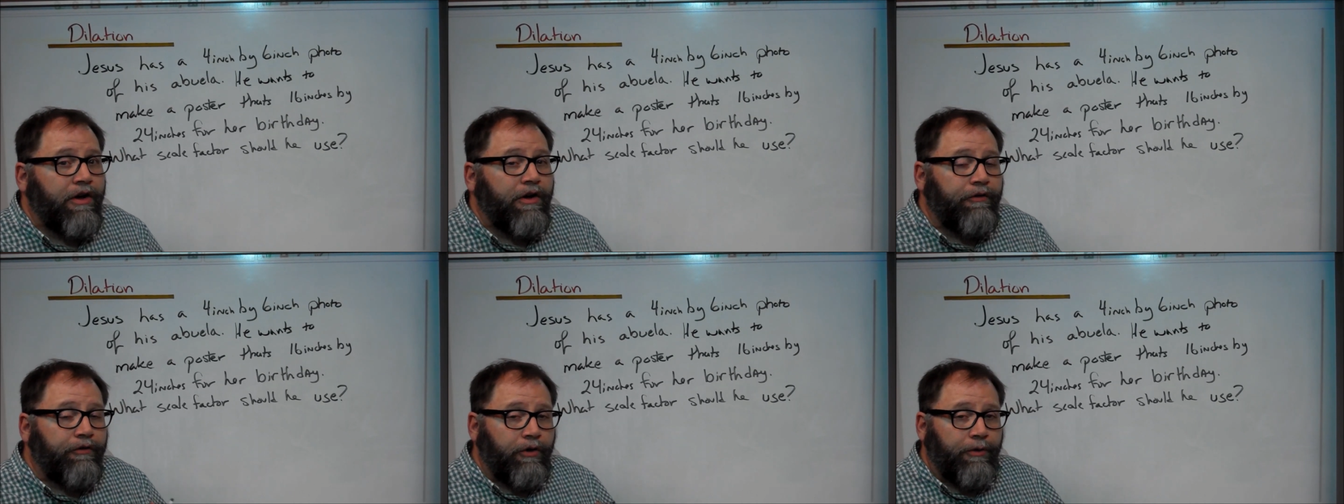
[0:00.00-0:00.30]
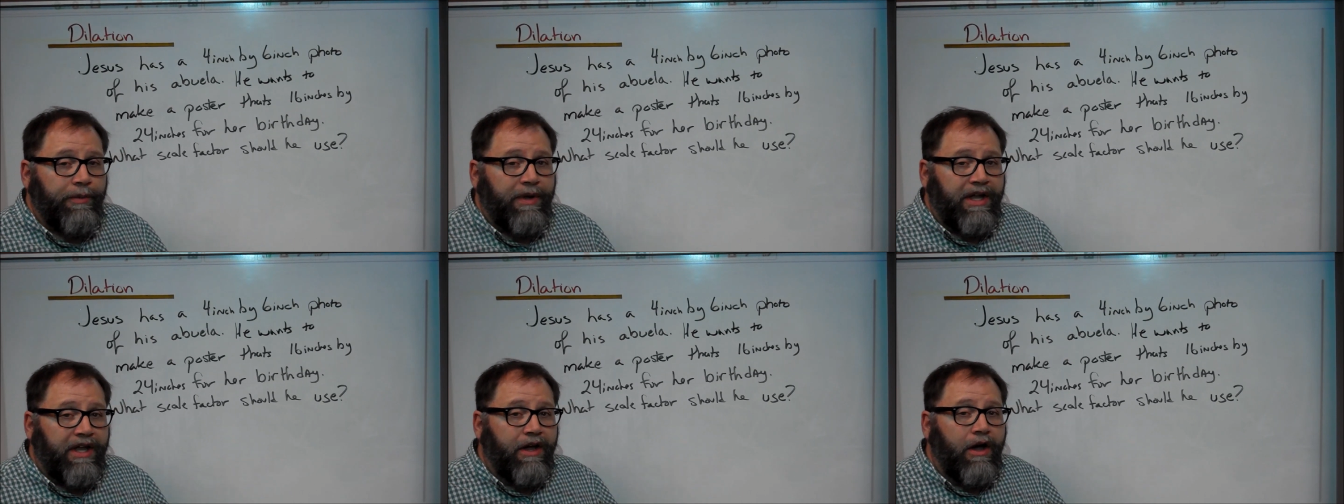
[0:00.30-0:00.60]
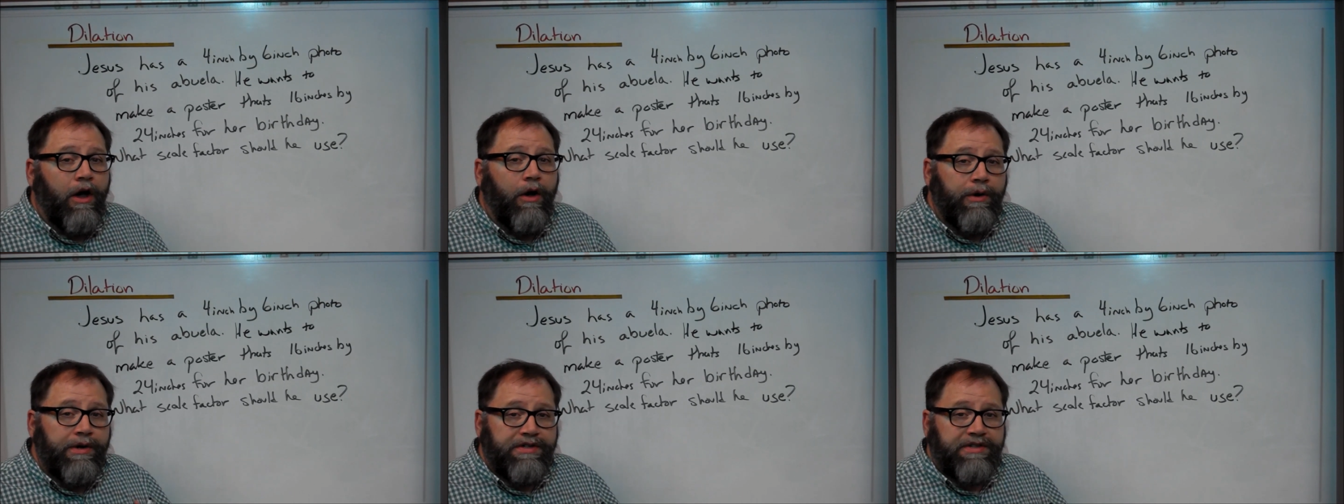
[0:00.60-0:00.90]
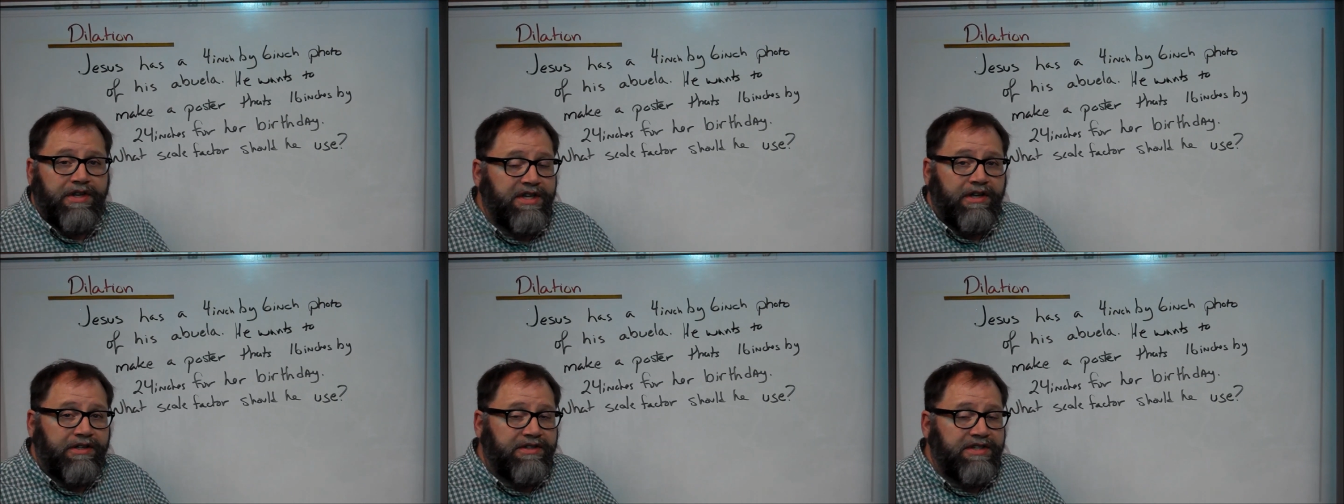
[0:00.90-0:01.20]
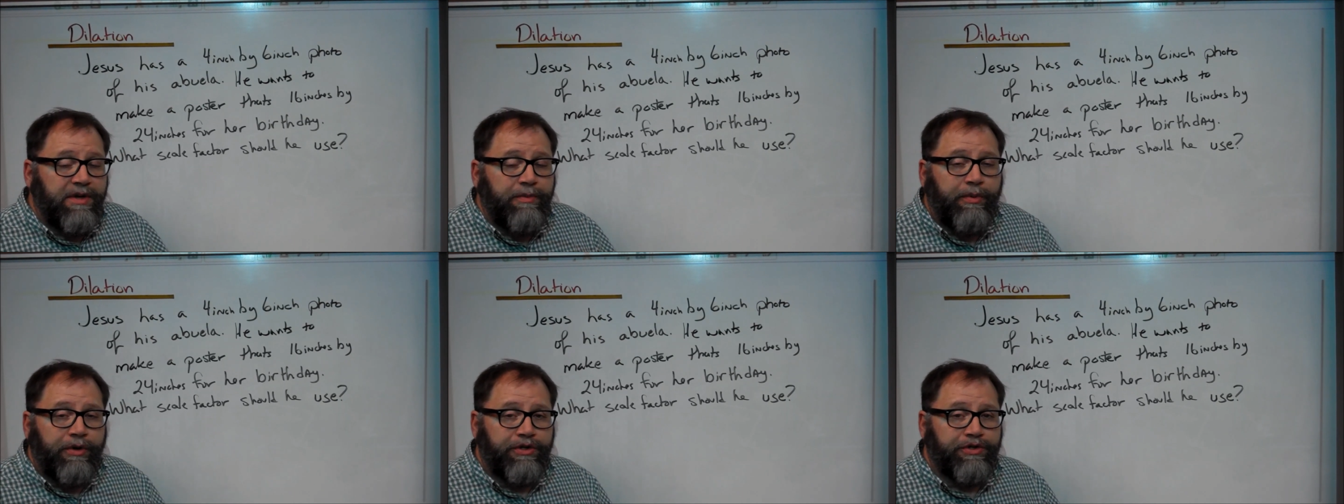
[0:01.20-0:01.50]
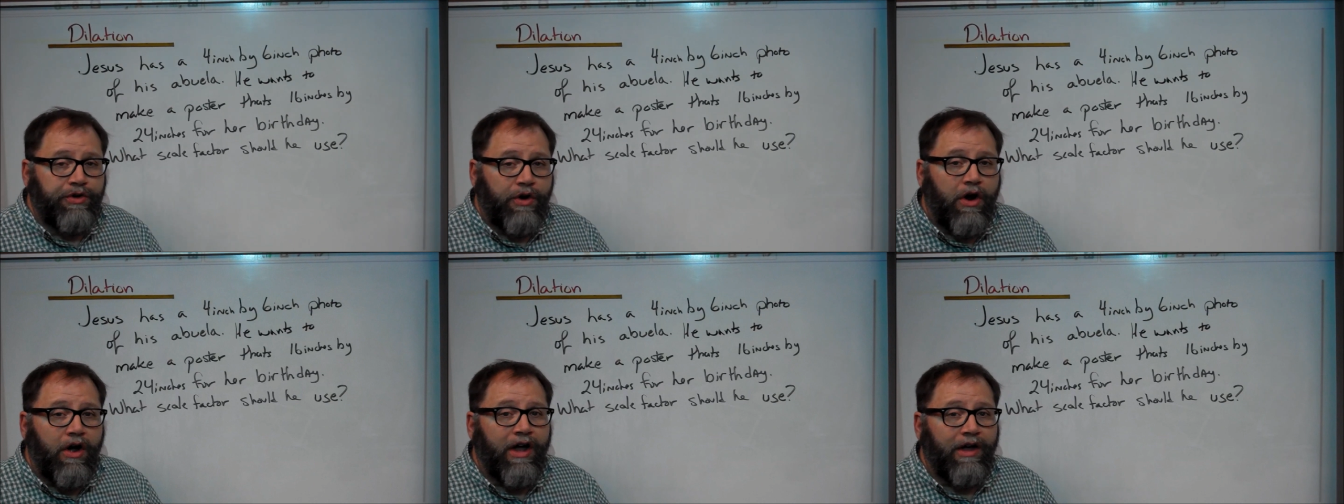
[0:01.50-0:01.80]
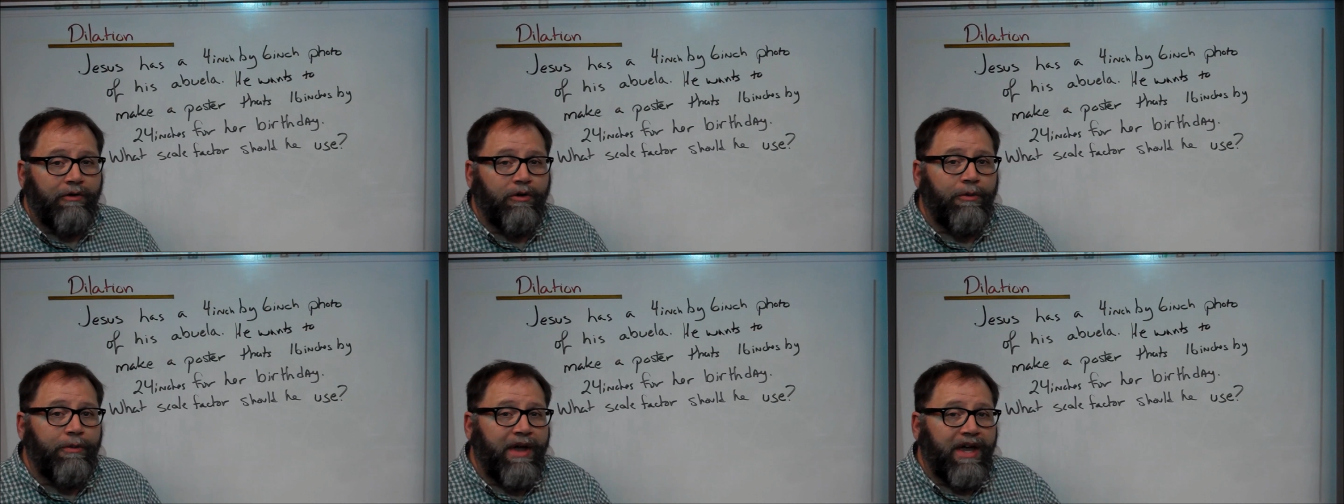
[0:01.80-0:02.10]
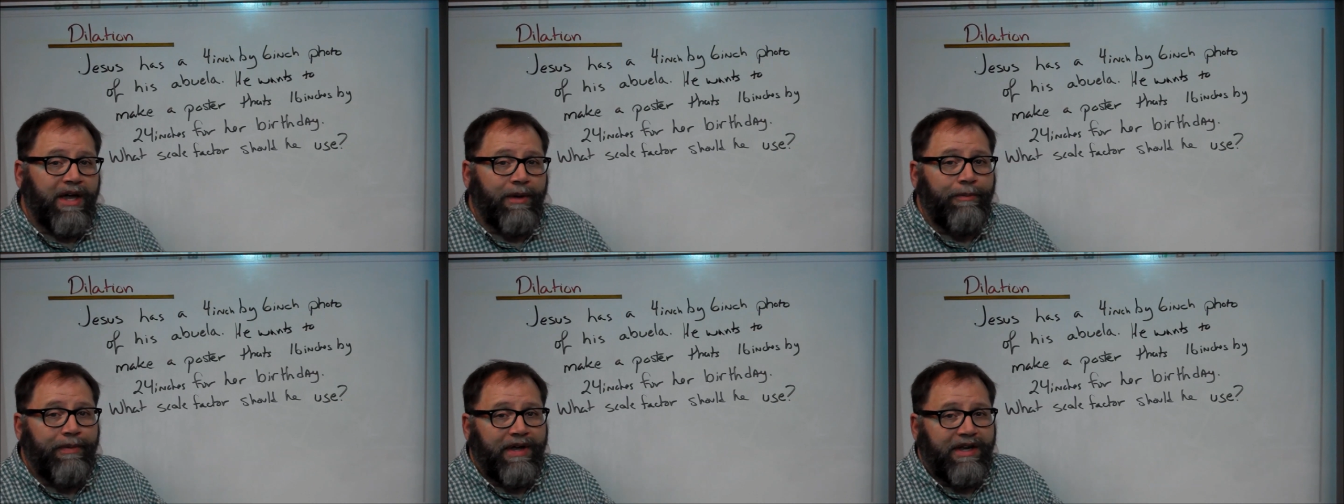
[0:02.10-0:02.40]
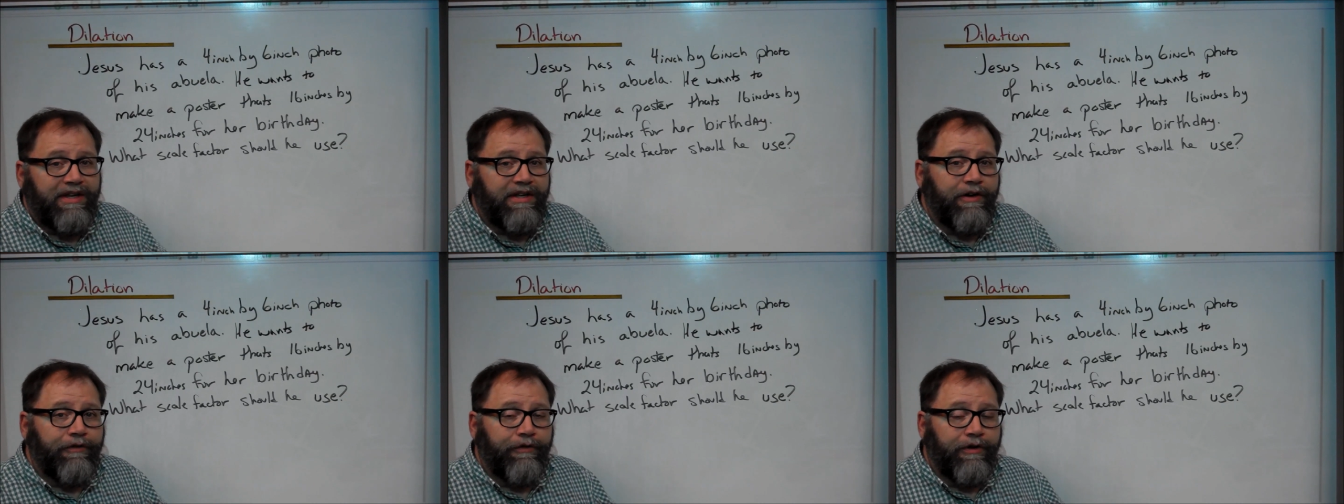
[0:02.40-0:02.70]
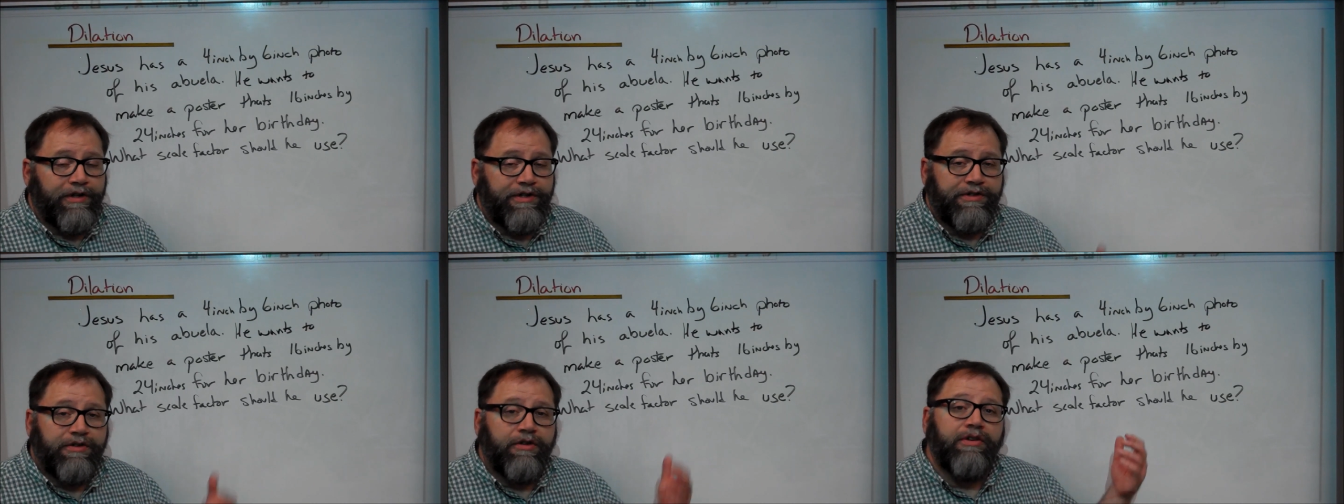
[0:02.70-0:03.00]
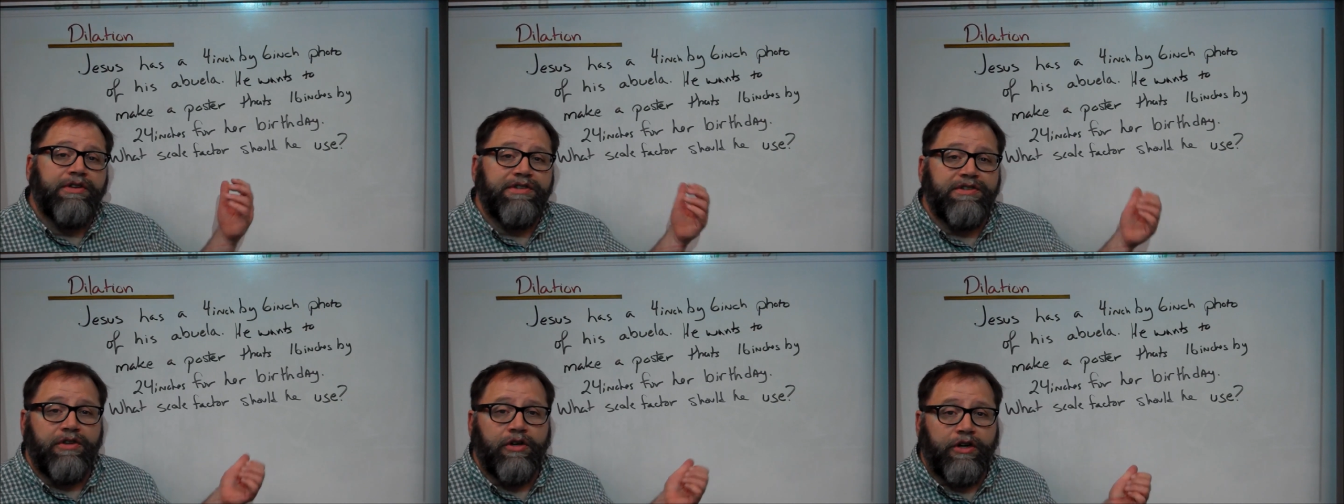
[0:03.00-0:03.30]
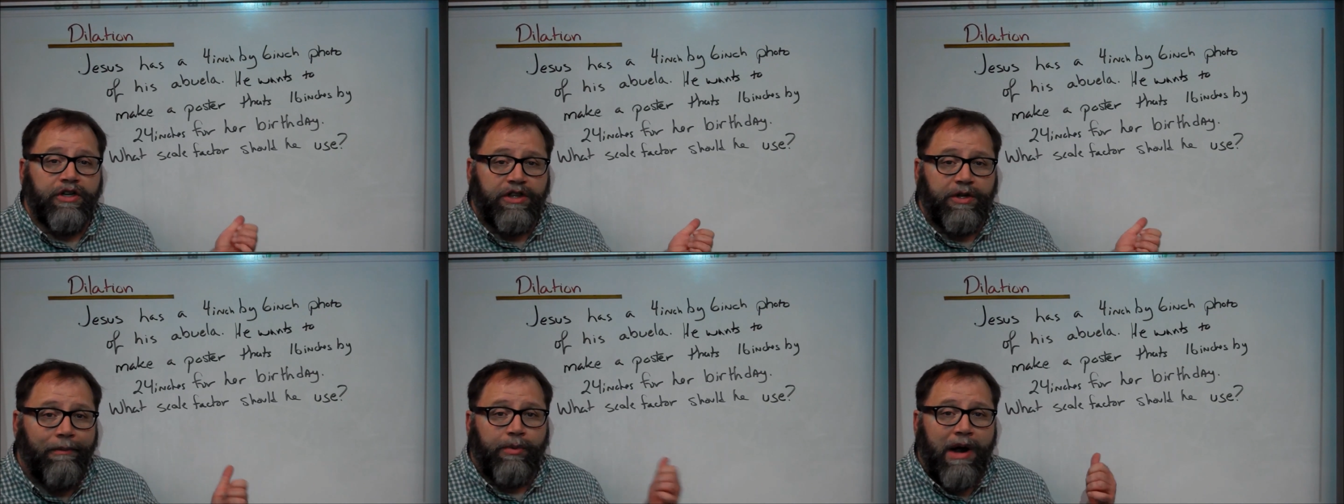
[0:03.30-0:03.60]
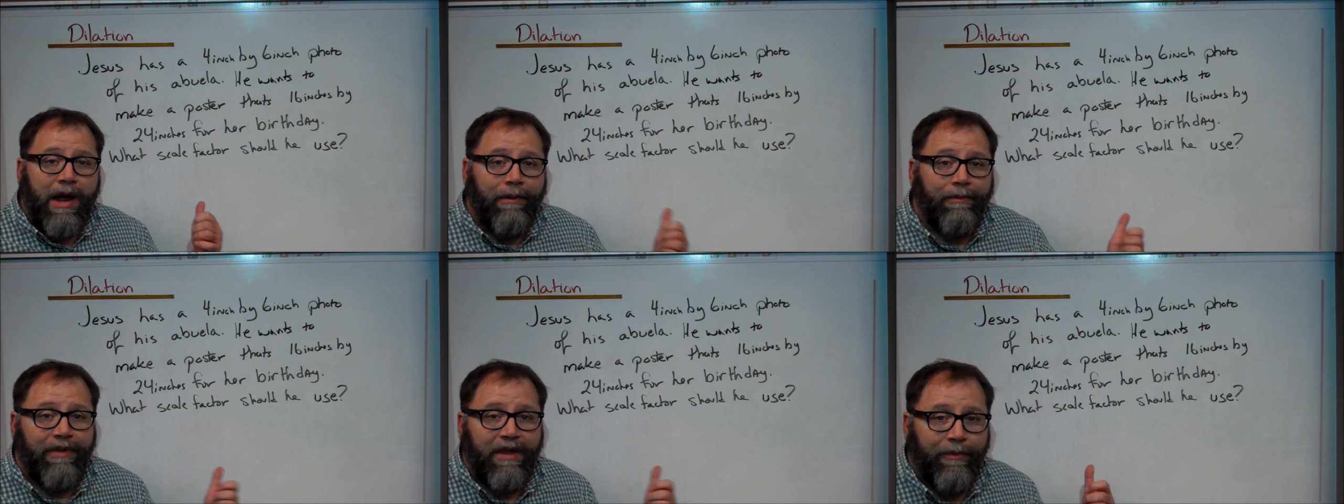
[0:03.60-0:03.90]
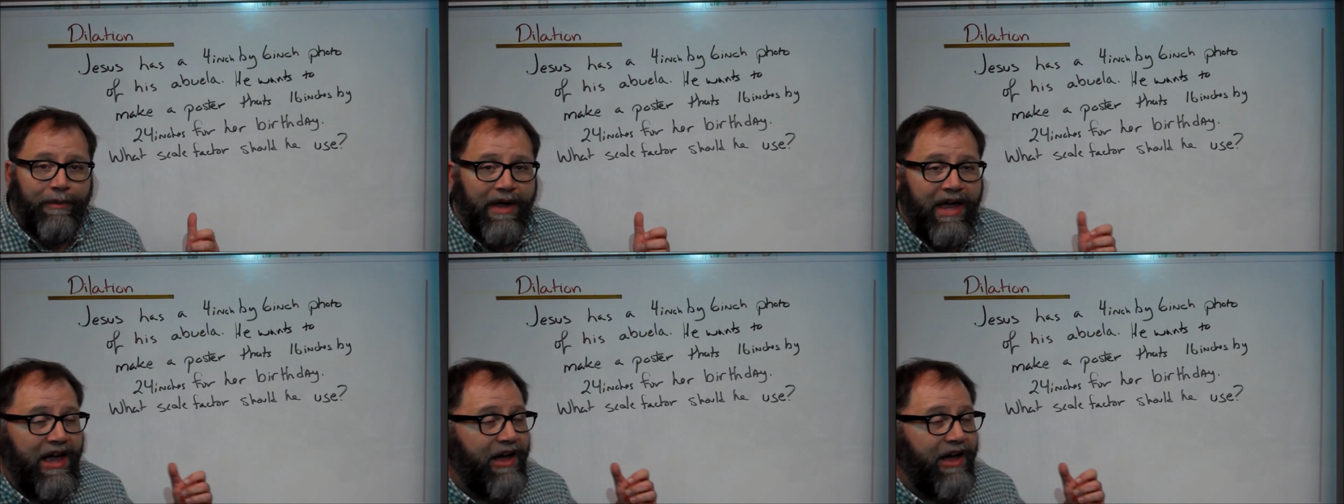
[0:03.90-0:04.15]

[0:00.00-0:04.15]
For me, always a simple drawing will make a big difference. So let's look at the problem that we